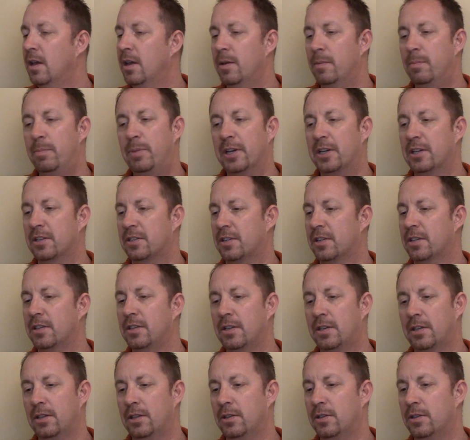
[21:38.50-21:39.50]
Biggest thing
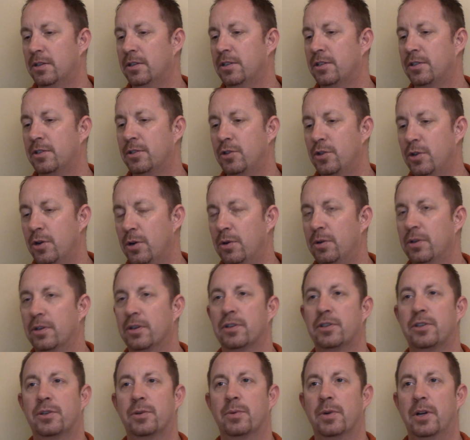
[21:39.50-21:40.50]
you can learn is know your
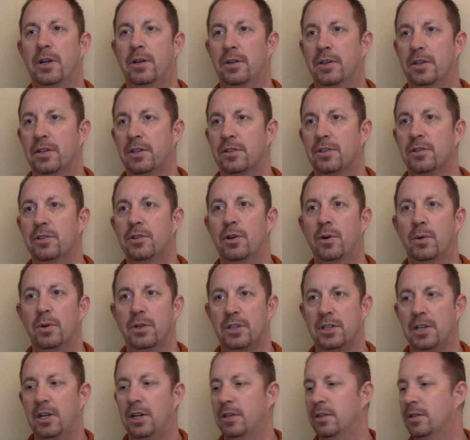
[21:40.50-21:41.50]
surroundings. Know
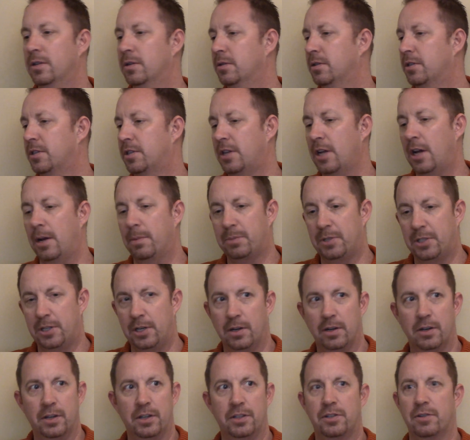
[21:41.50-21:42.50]
what's on you. Stop
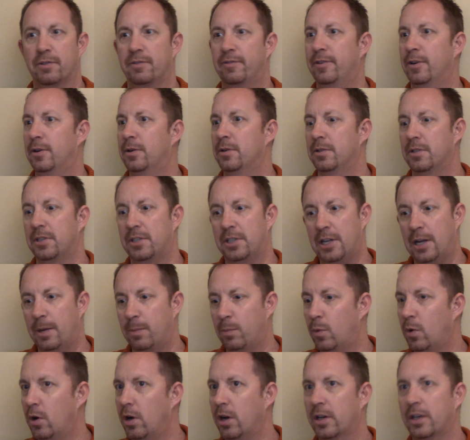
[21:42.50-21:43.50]
staring at your phone.
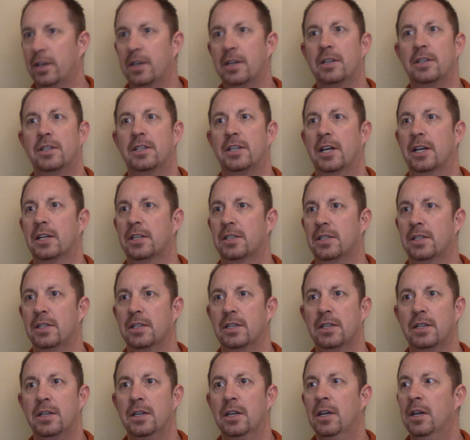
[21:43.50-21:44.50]
Stop walking and
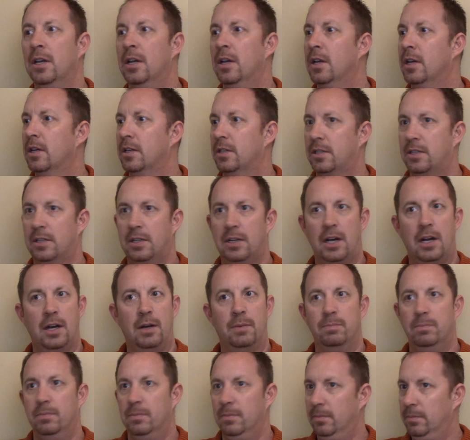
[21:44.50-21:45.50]
texting.
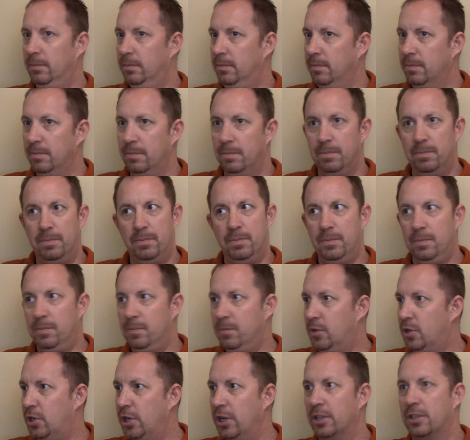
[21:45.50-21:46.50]
Stop
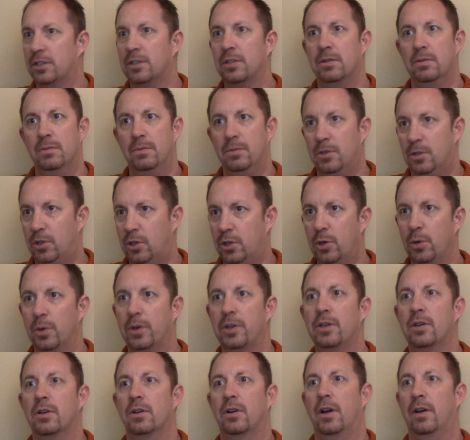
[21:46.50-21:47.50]
just
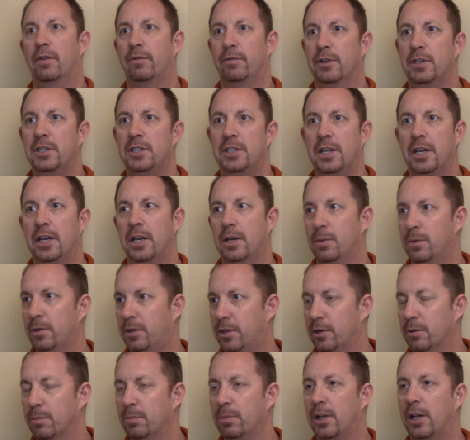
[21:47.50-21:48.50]
doing your everyday
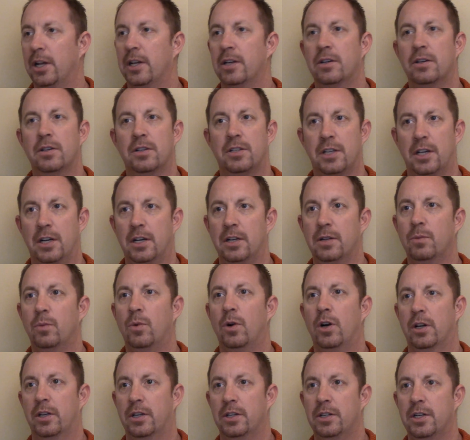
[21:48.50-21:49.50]
with your blinders on,
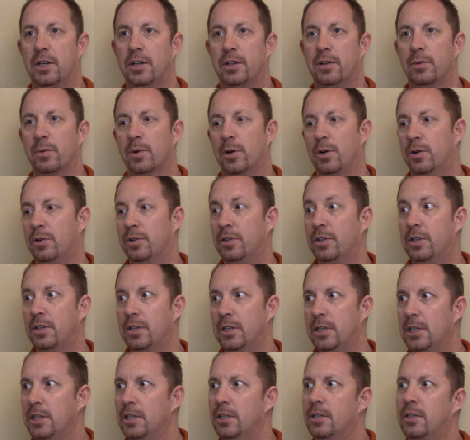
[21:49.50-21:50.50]
walking down the road. You
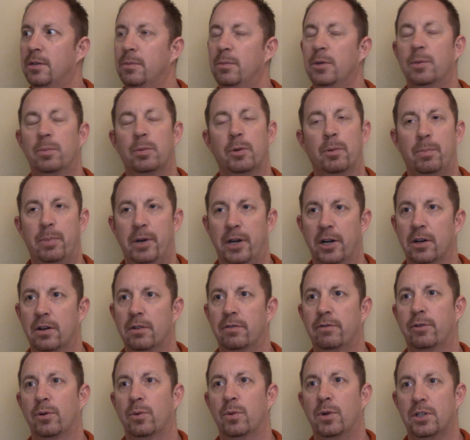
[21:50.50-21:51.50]
need to be
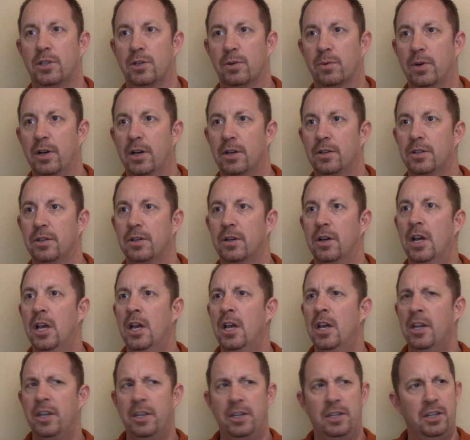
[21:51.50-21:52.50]
prepared for what's around you.
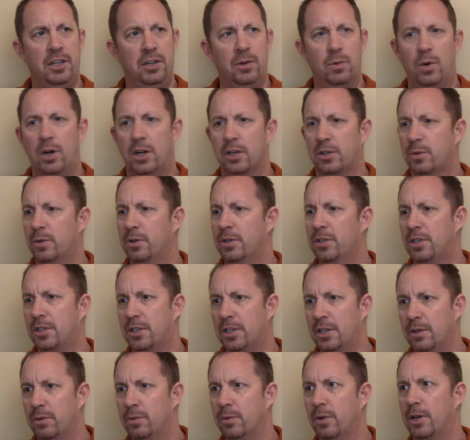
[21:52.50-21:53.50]
You need to watch where you
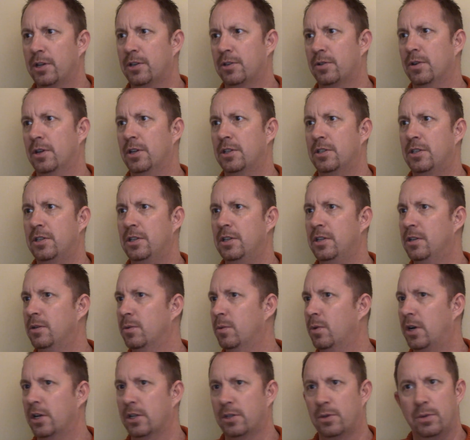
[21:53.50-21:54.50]
sit in restaurants. You need to
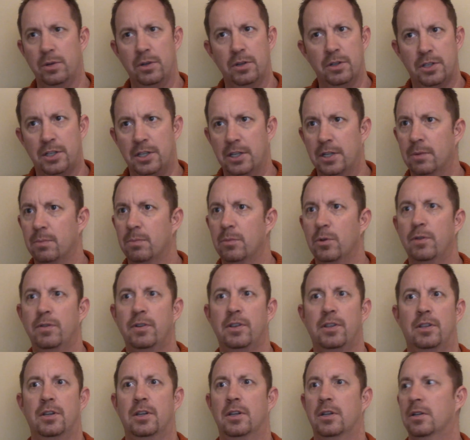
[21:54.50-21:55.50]
watch where you sit in
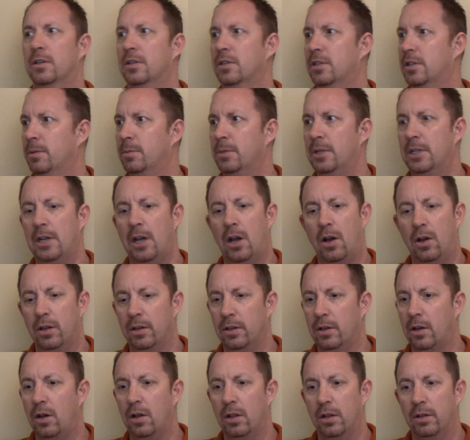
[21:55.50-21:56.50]
movie theaters. I mean,
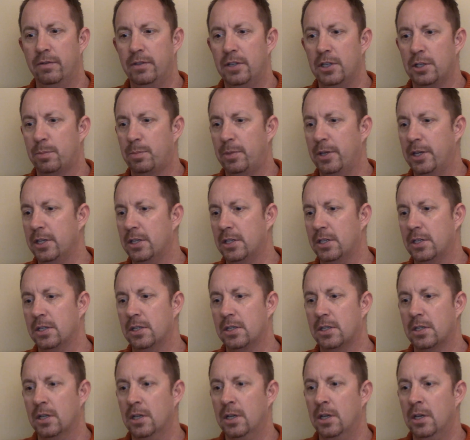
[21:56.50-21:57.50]
all of these
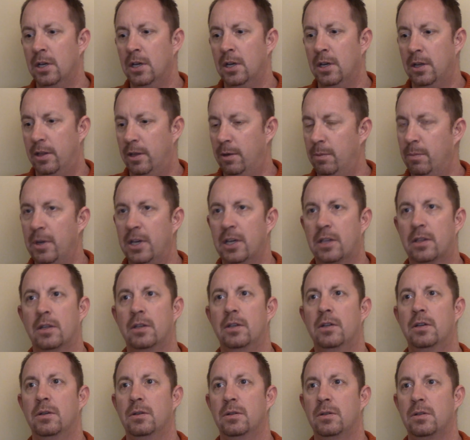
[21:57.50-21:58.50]
places that make the
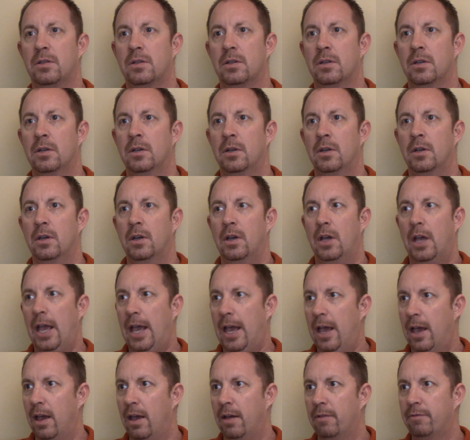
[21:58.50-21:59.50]
news,
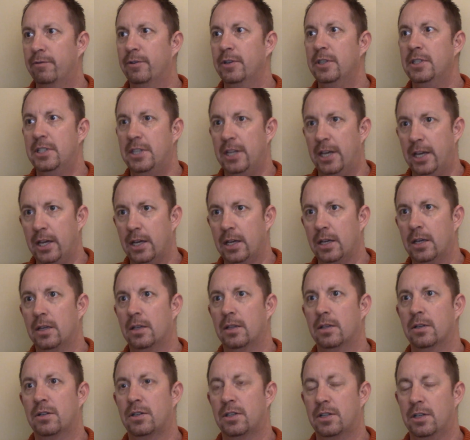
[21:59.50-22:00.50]
every day
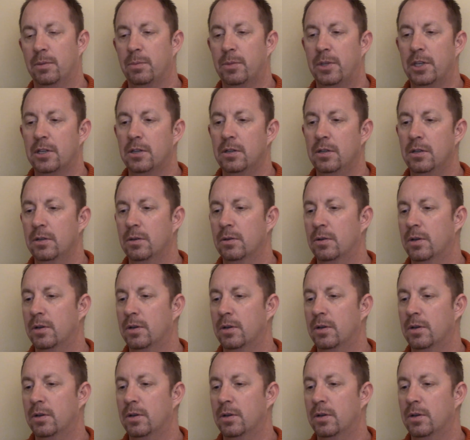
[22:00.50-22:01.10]
there's something new,